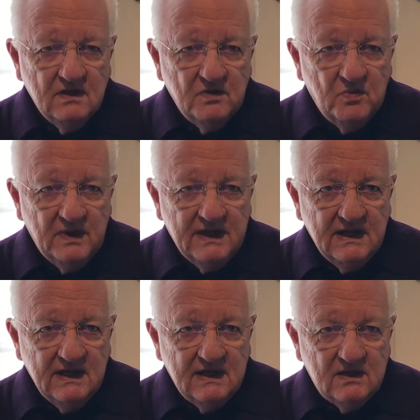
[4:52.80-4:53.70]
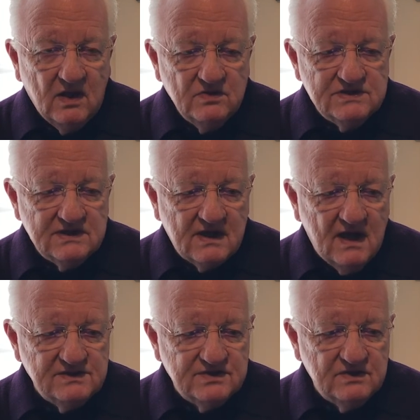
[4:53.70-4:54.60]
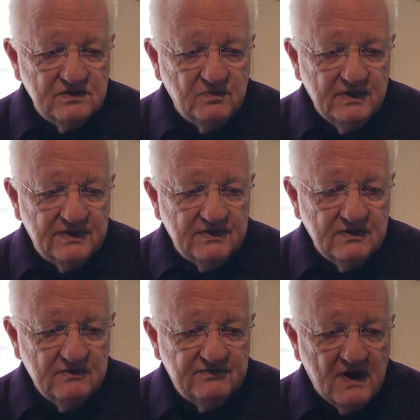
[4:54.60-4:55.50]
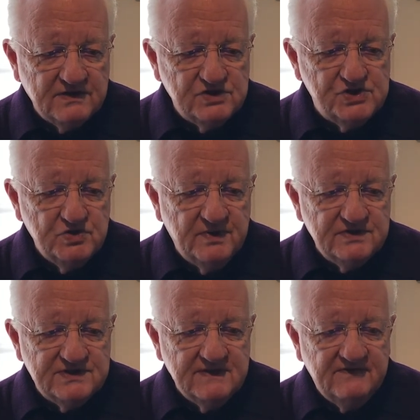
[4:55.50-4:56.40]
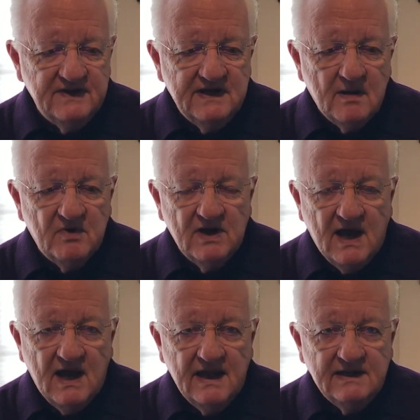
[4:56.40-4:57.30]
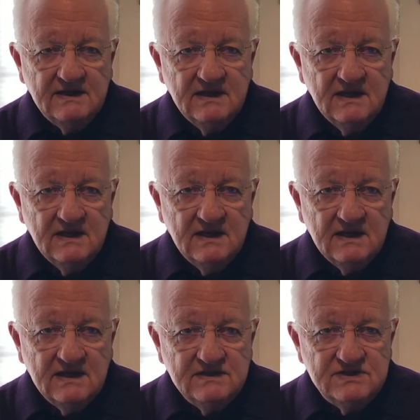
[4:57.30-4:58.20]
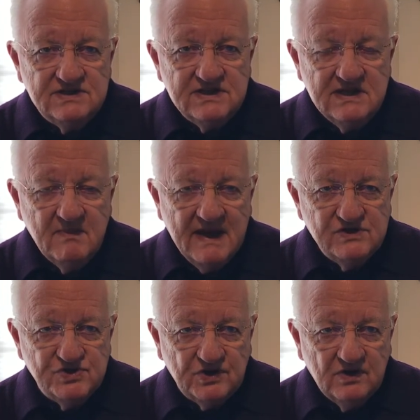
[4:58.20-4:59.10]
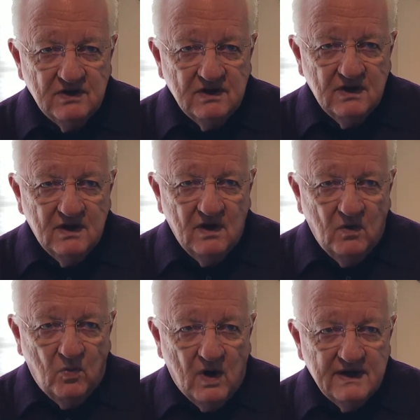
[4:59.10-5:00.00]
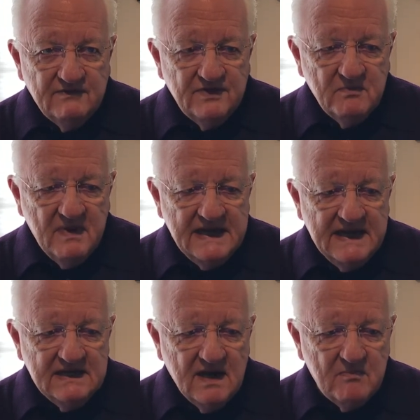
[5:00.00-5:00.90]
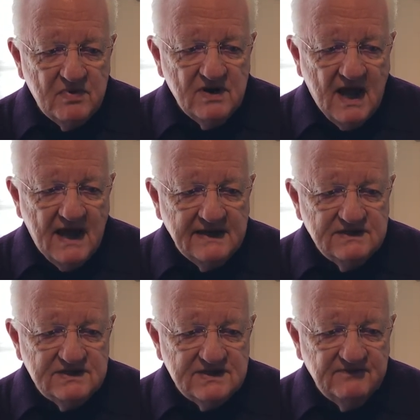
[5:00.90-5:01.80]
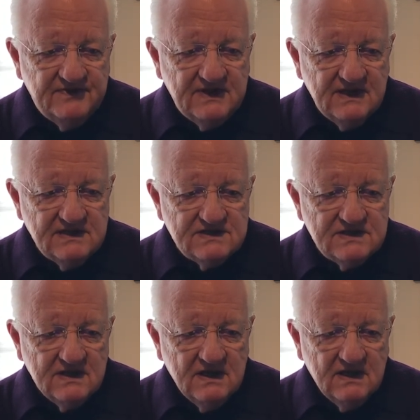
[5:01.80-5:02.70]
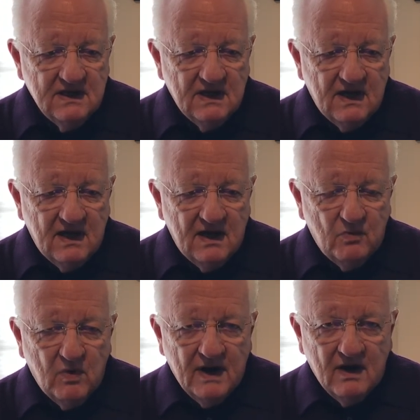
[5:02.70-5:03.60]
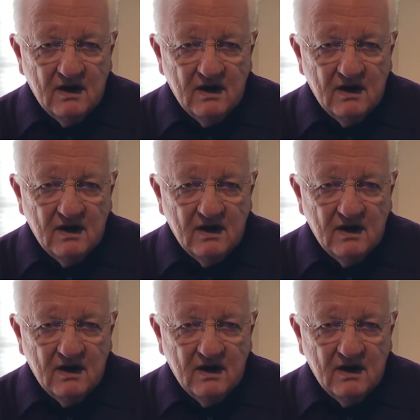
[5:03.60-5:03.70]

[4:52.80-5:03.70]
we close the concert with Franz Schubert's Symphony No. 9 in C major, one of the many number 9 symphonies where